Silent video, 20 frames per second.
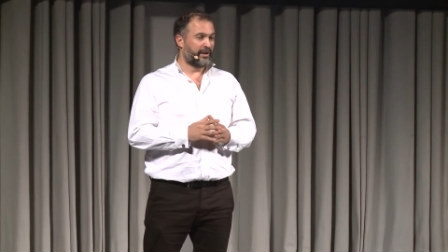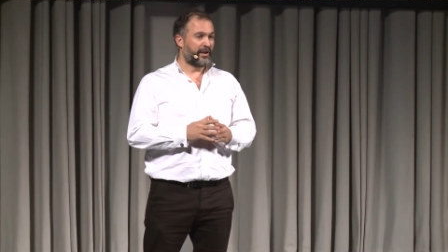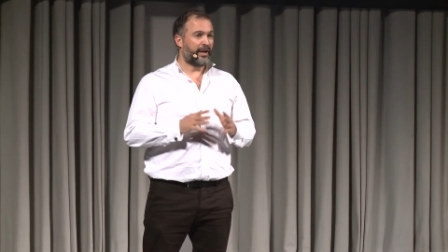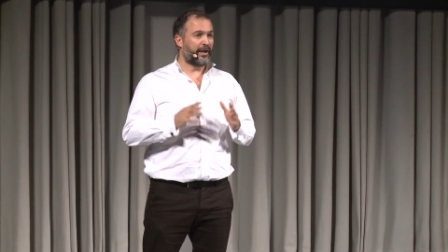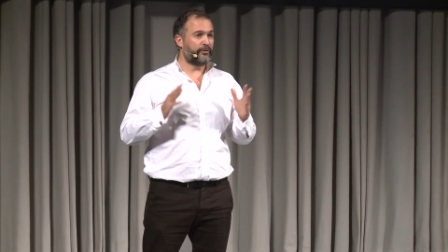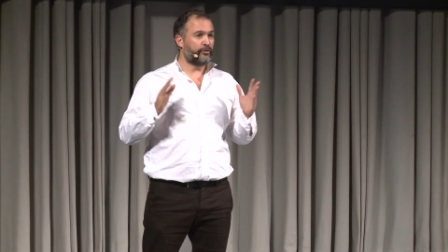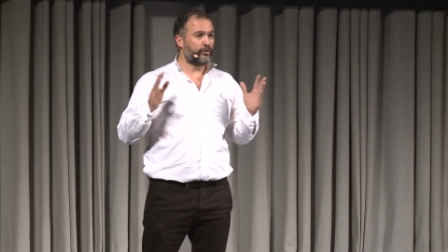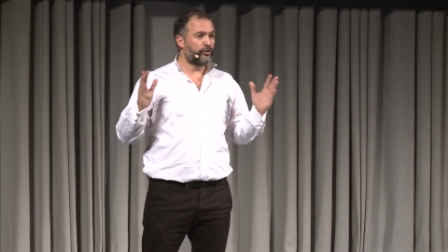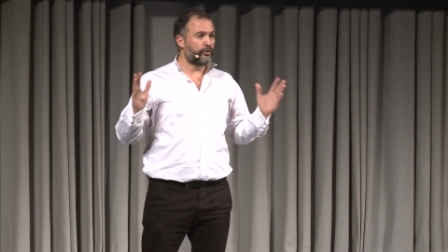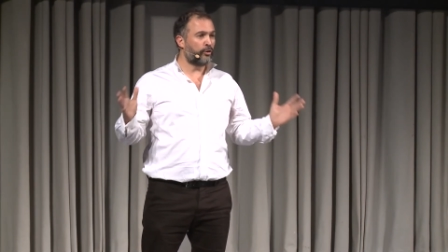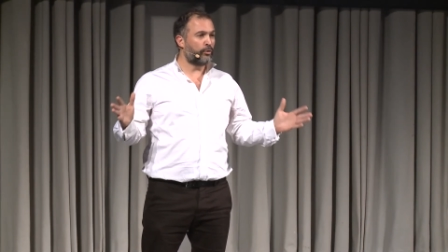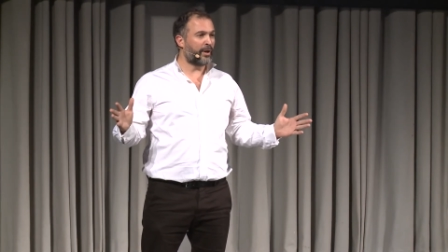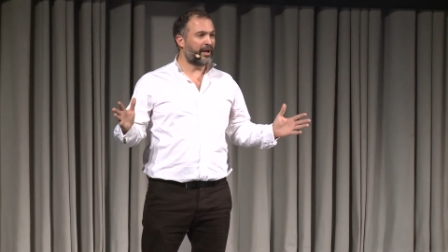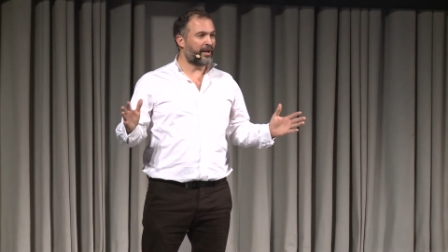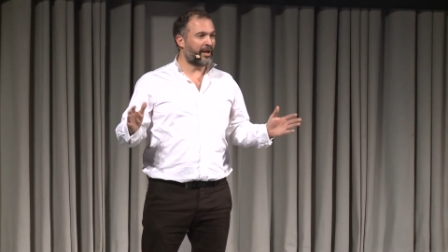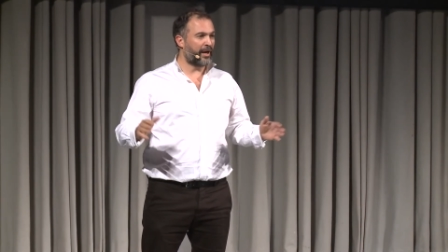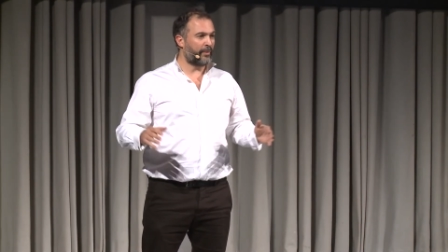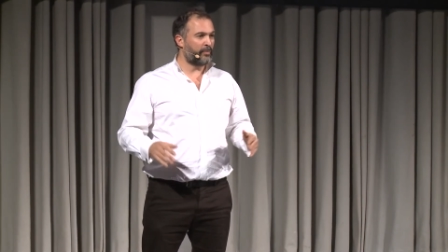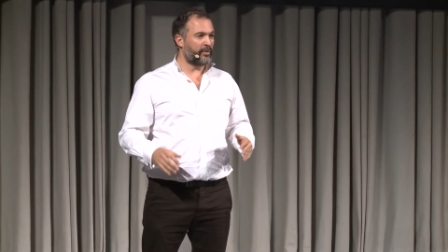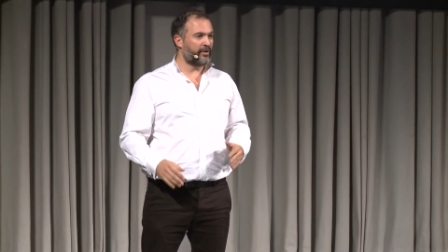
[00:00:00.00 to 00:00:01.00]
And you know what
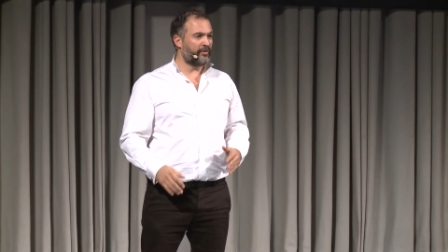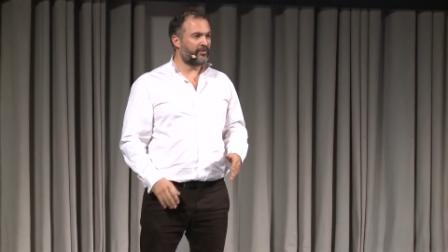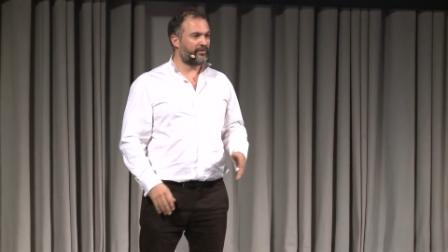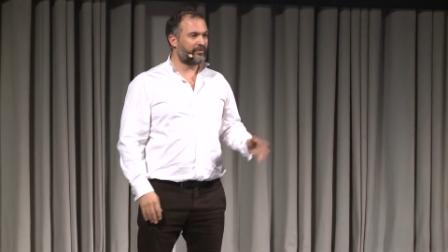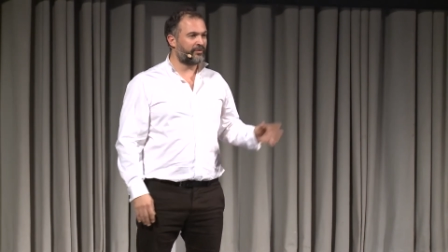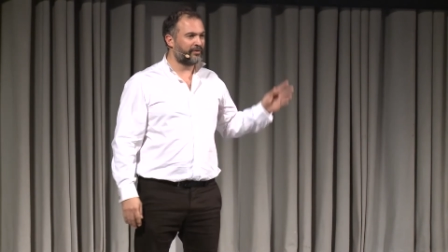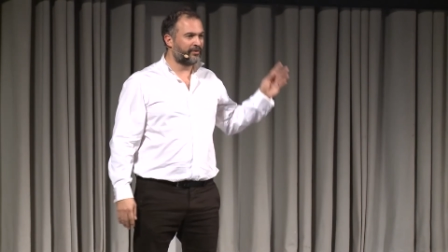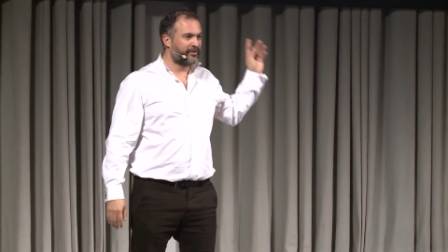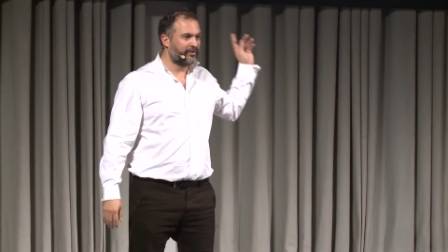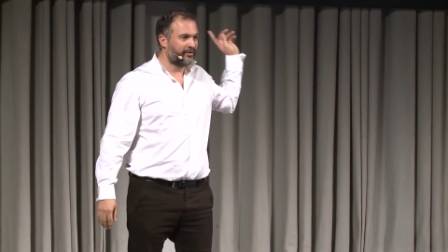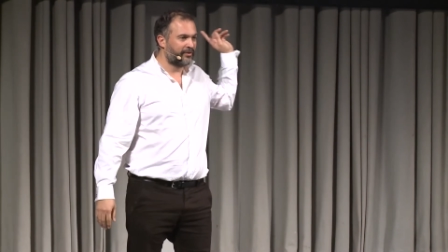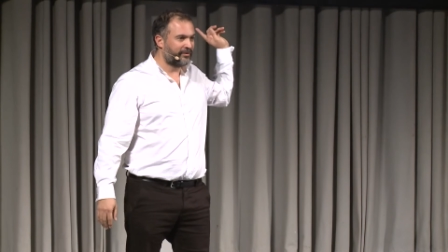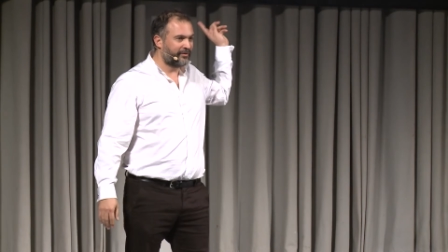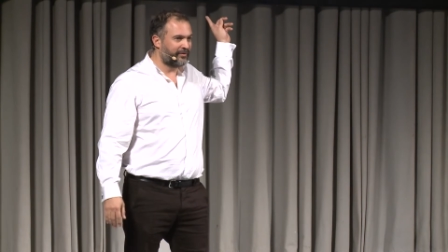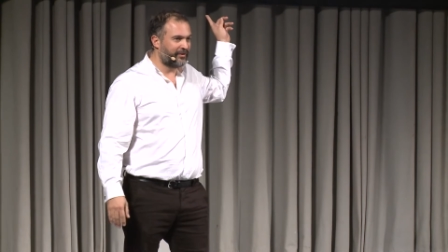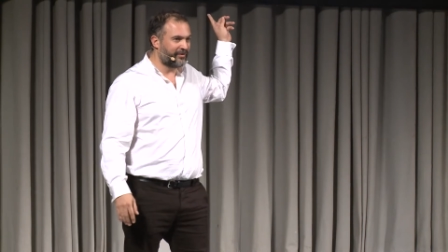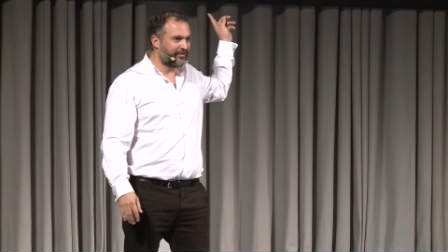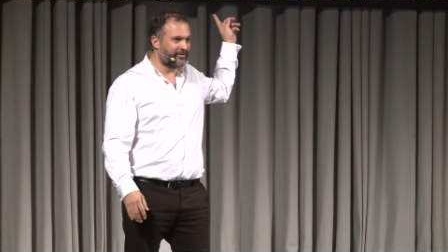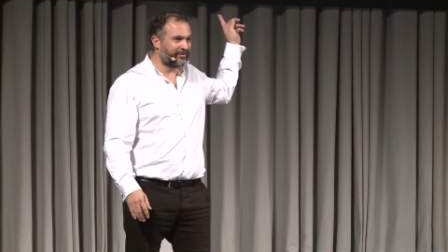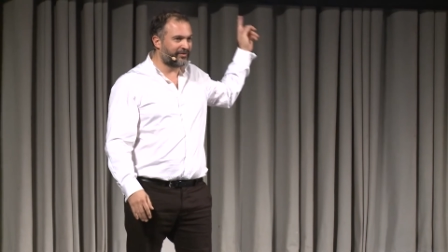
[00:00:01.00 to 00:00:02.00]
happens?
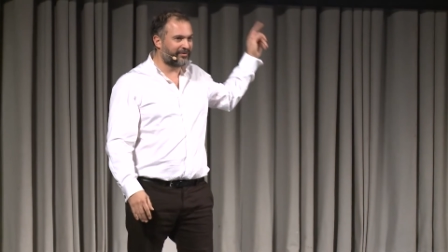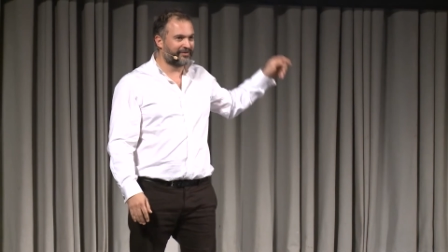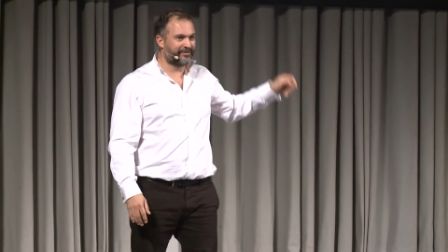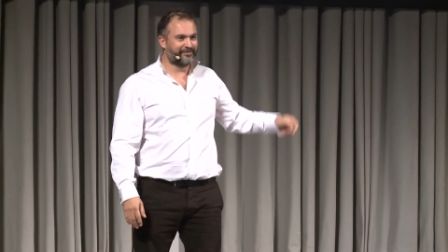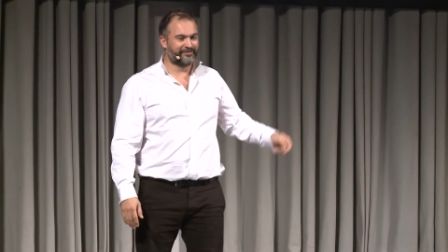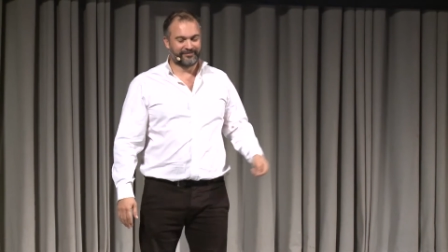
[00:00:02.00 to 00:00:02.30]
This.